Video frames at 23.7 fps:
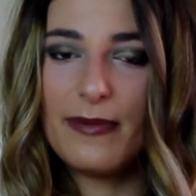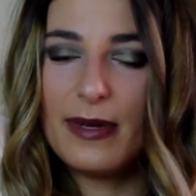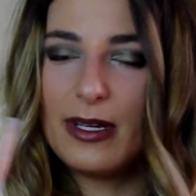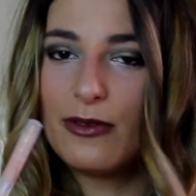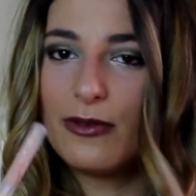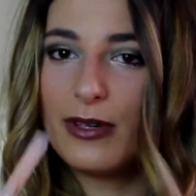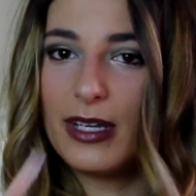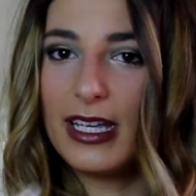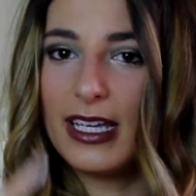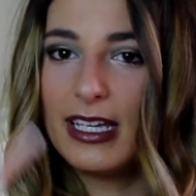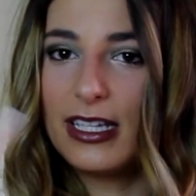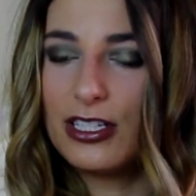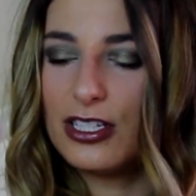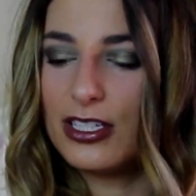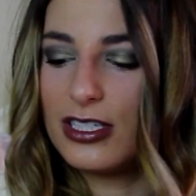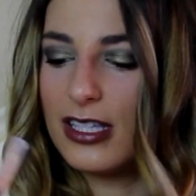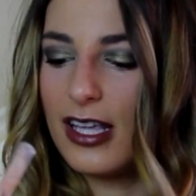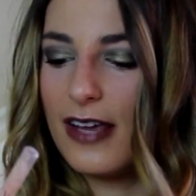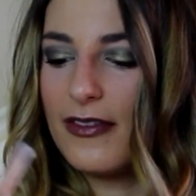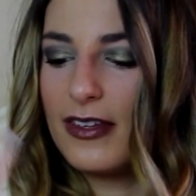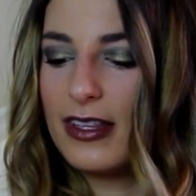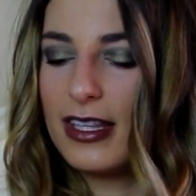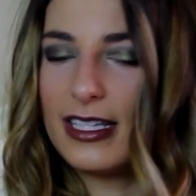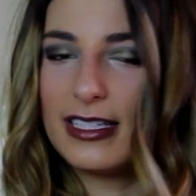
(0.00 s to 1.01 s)
been really just
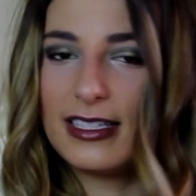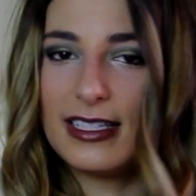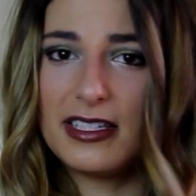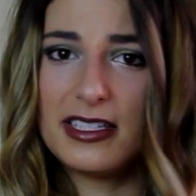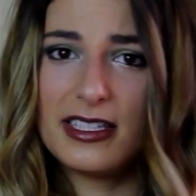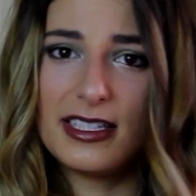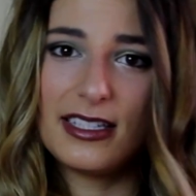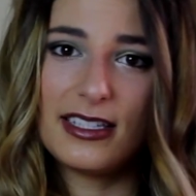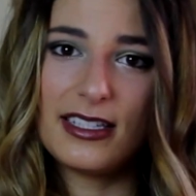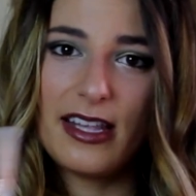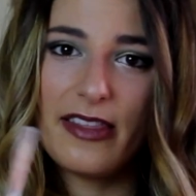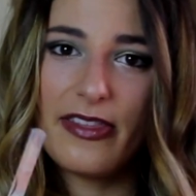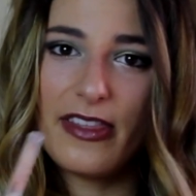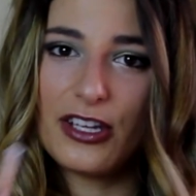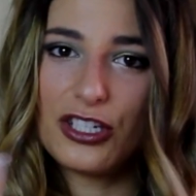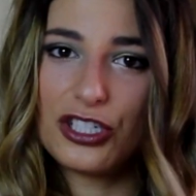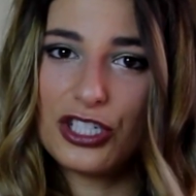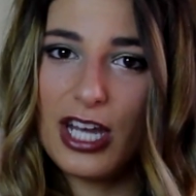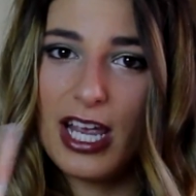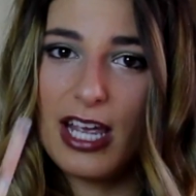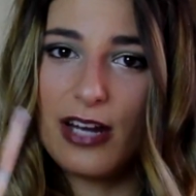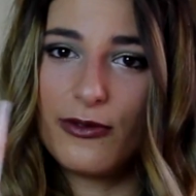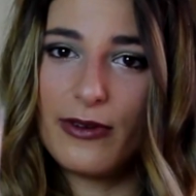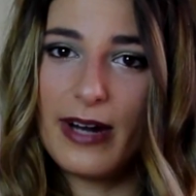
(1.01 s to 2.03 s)
loving this. This is in the
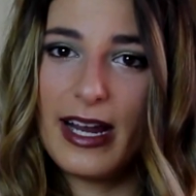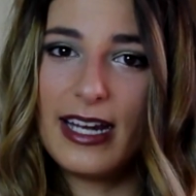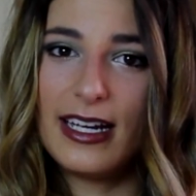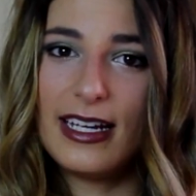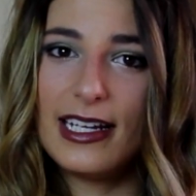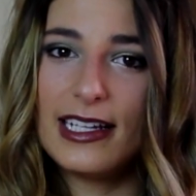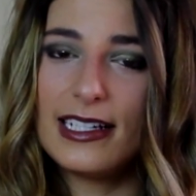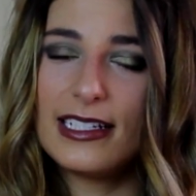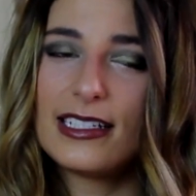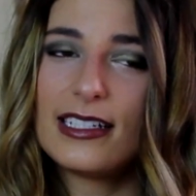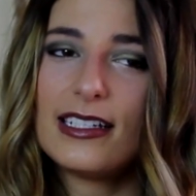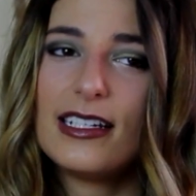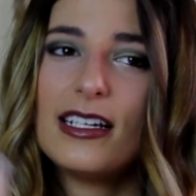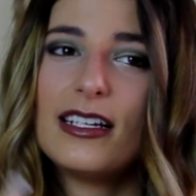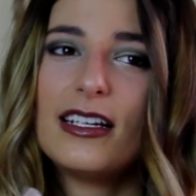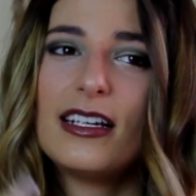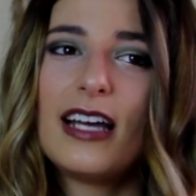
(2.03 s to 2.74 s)
shade Radiant.